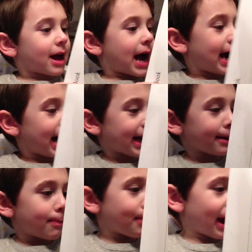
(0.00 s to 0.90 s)

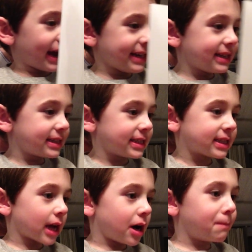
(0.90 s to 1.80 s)
I painted
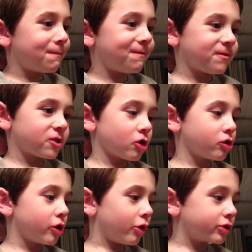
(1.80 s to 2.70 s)
some
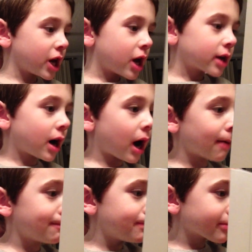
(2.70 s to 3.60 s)
turtles. I Come,
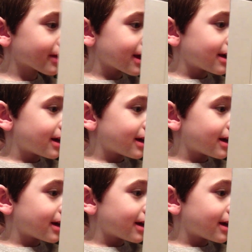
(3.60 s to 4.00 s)
painted.